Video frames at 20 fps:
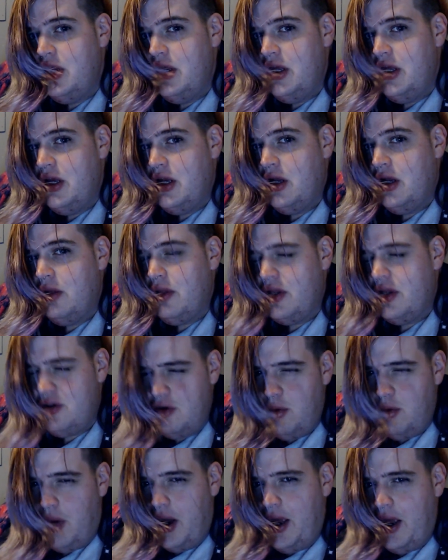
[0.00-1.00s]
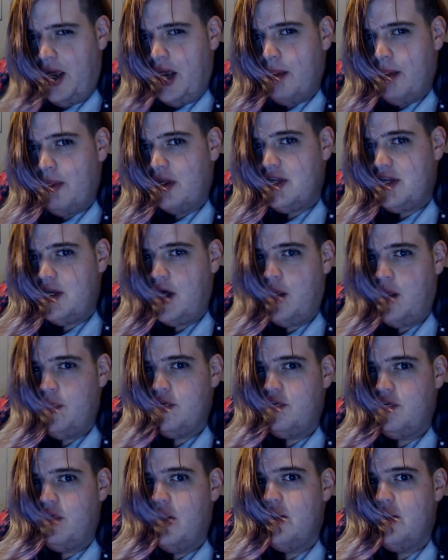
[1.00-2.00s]
That's who I am. That's how I was
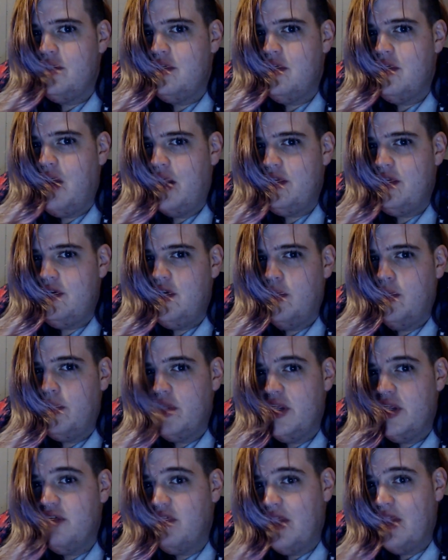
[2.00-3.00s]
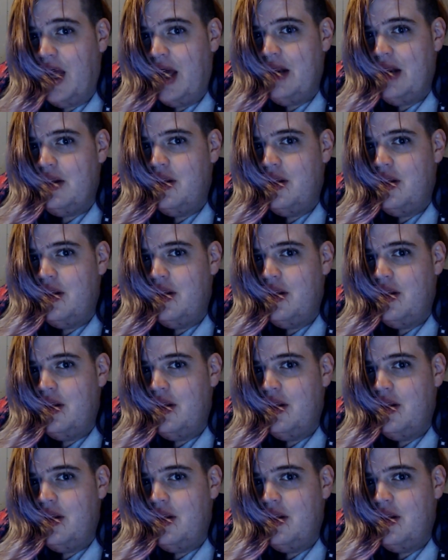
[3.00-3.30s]
raised, and I still believe in that.